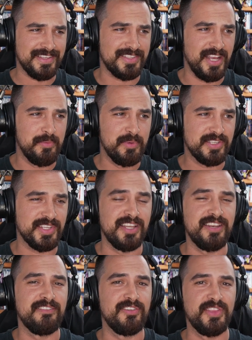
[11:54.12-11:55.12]
I'm
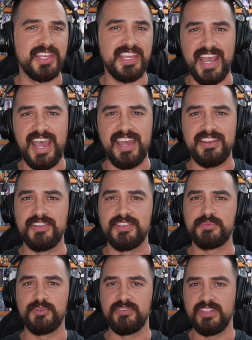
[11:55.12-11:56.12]
excited for the cat in
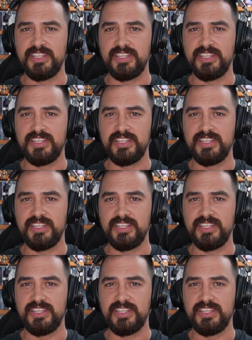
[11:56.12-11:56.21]
this movie.